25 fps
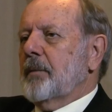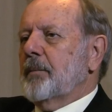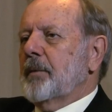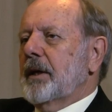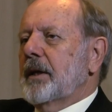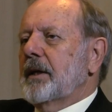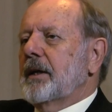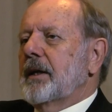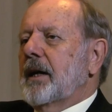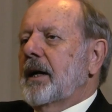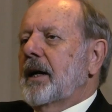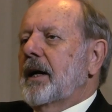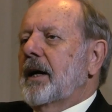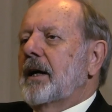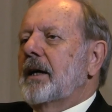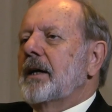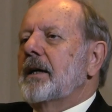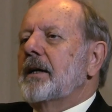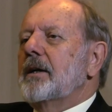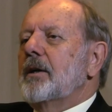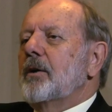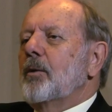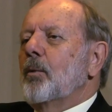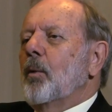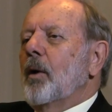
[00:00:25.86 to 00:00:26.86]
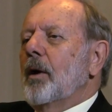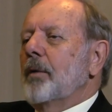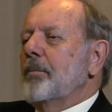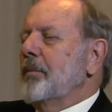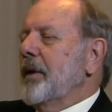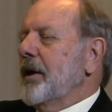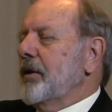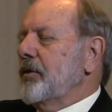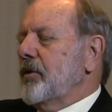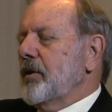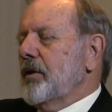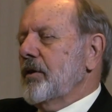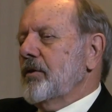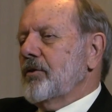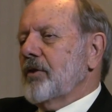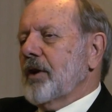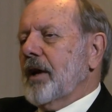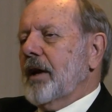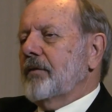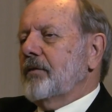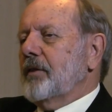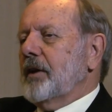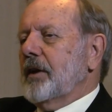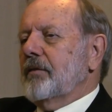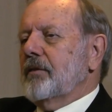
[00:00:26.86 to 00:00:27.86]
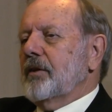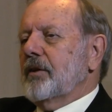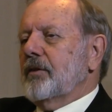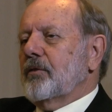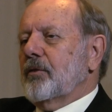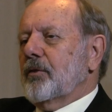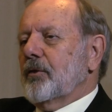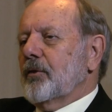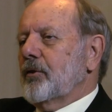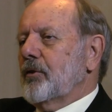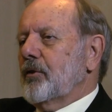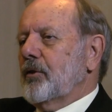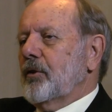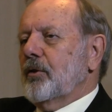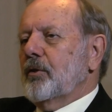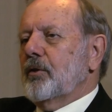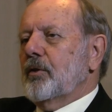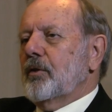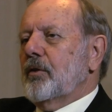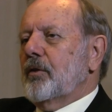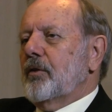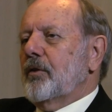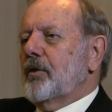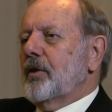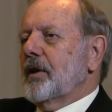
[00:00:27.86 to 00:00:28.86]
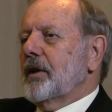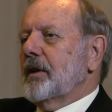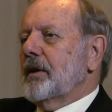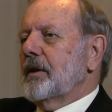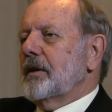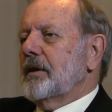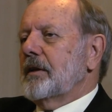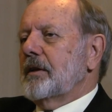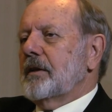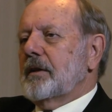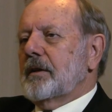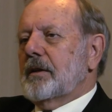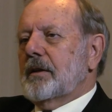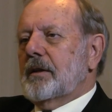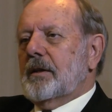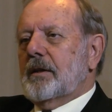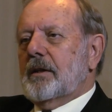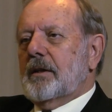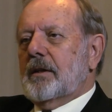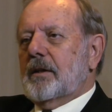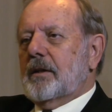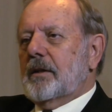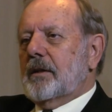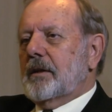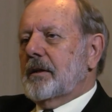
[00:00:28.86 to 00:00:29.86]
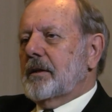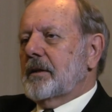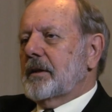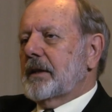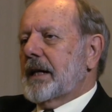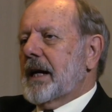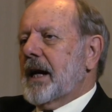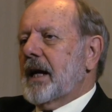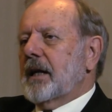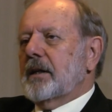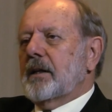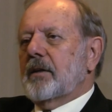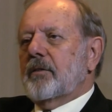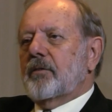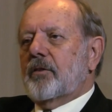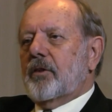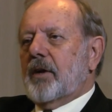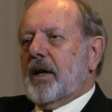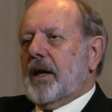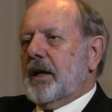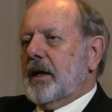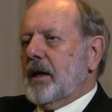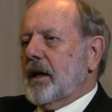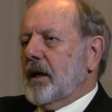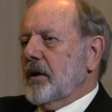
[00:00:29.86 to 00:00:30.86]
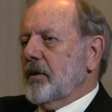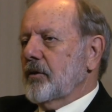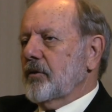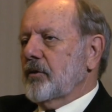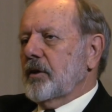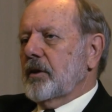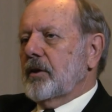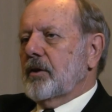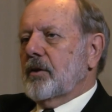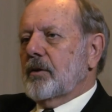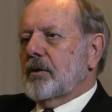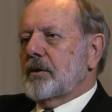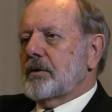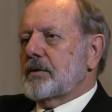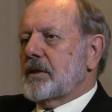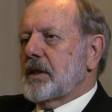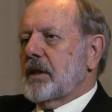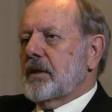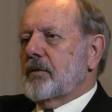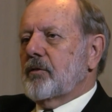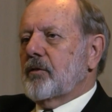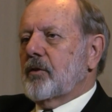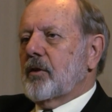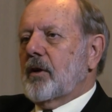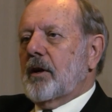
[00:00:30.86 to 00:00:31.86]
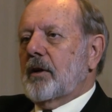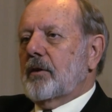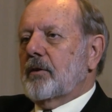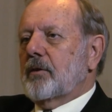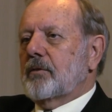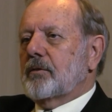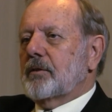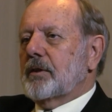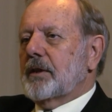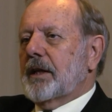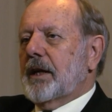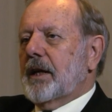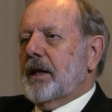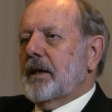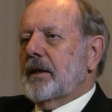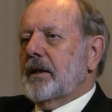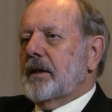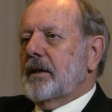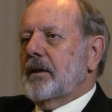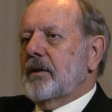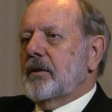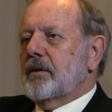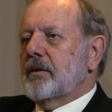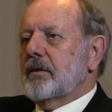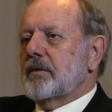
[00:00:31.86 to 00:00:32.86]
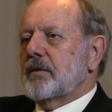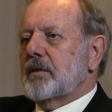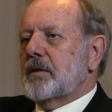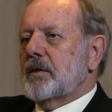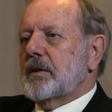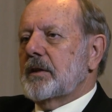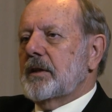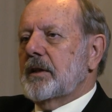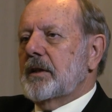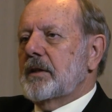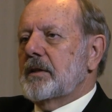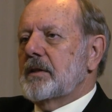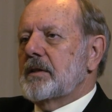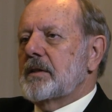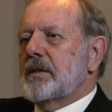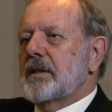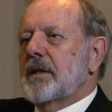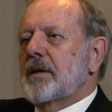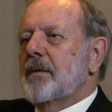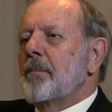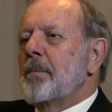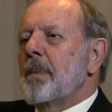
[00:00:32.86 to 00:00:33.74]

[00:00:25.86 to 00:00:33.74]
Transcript: I mean, one message I've given for students in the cognitive psychology course I've taught over a lot of years is